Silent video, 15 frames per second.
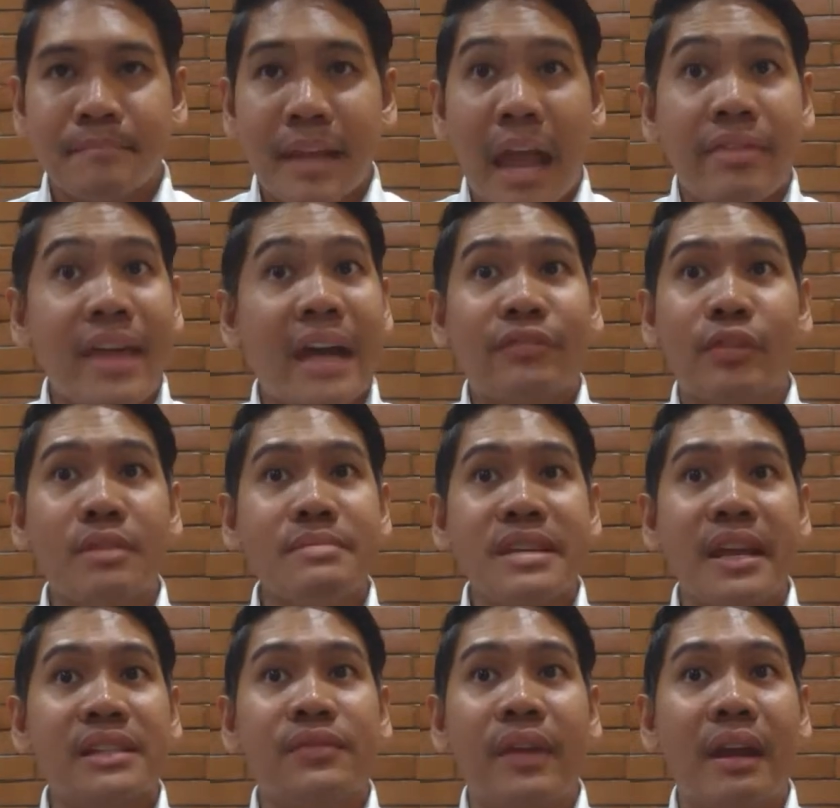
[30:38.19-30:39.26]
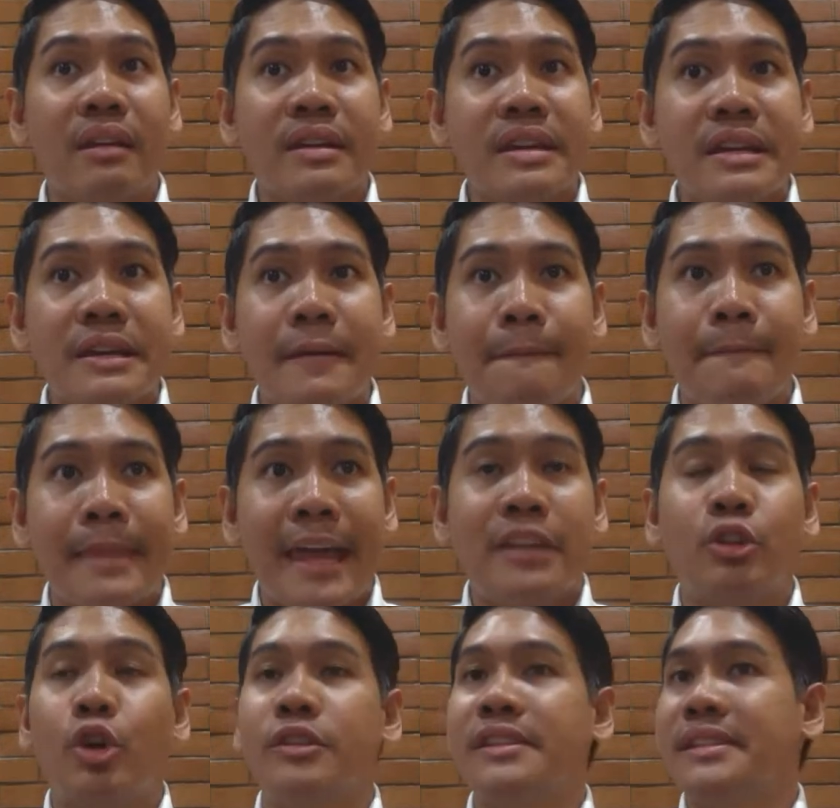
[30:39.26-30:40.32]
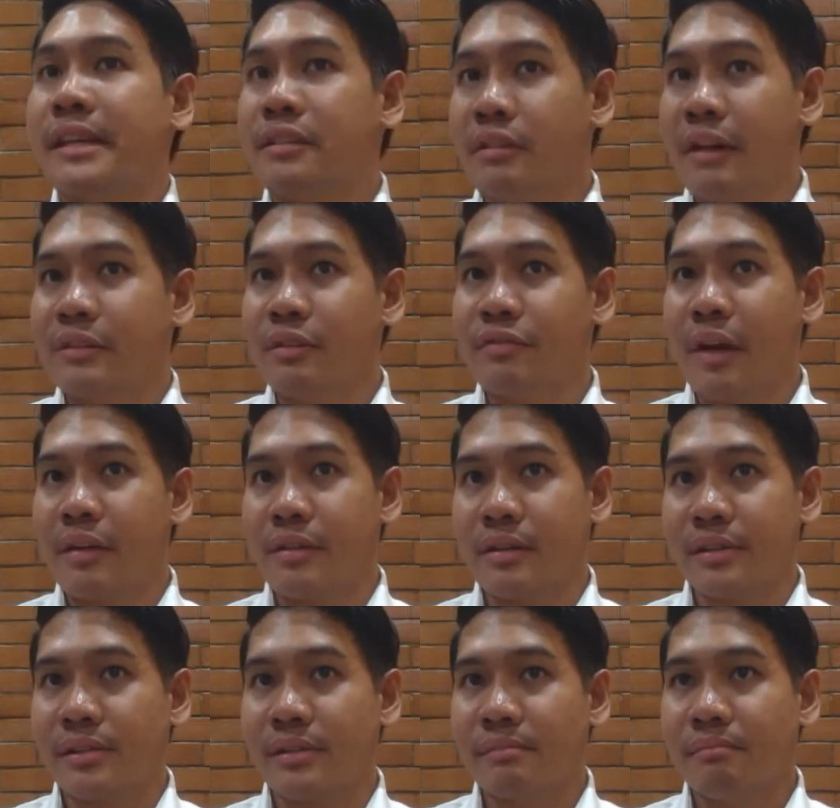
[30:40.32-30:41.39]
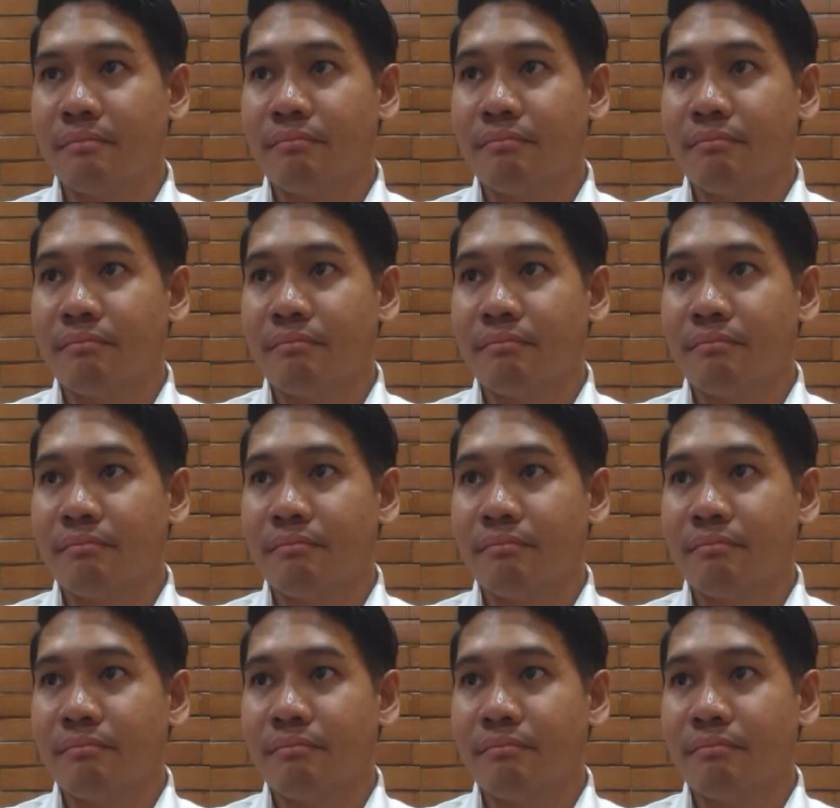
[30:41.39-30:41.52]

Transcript: And that for me is very inconsiderate of others.